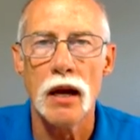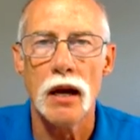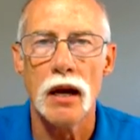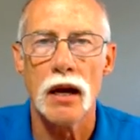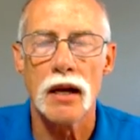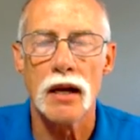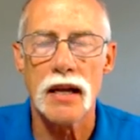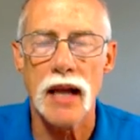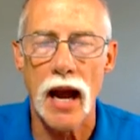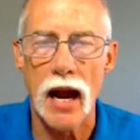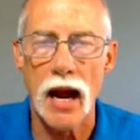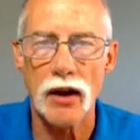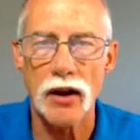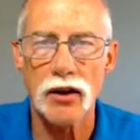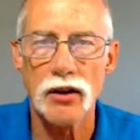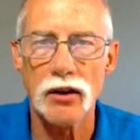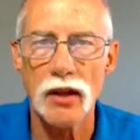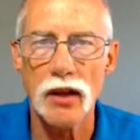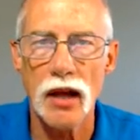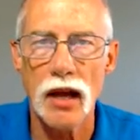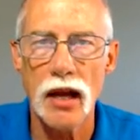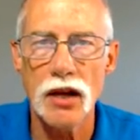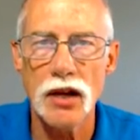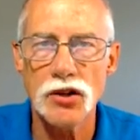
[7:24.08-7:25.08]

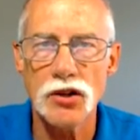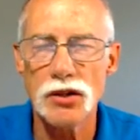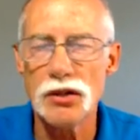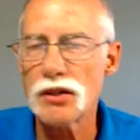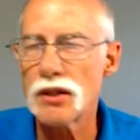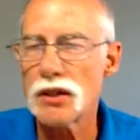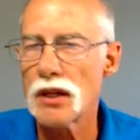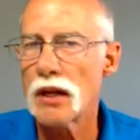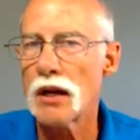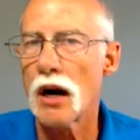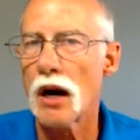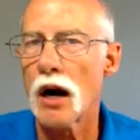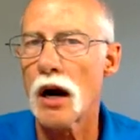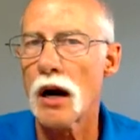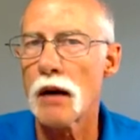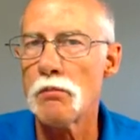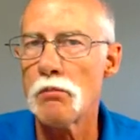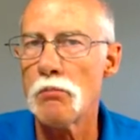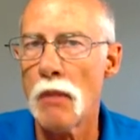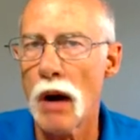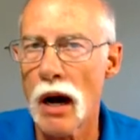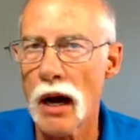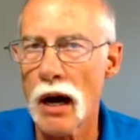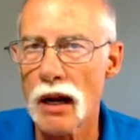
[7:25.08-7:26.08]
calculations and
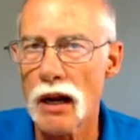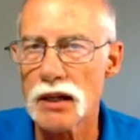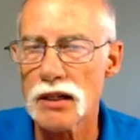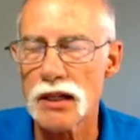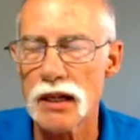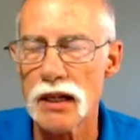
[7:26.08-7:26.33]
harmonics and